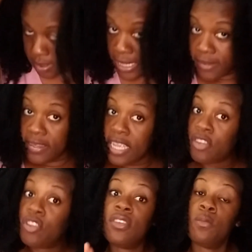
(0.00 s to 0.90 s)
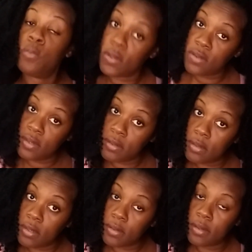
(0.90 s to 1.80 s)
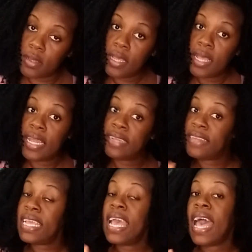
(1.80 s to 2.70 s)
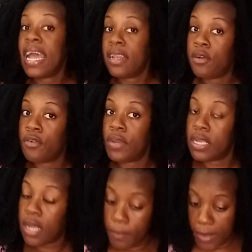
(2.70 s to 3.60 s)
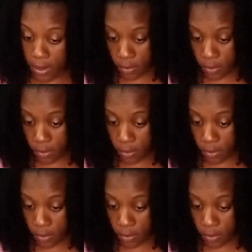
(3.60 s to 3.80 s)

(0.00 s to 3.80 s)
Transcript: let's say it hadn't already come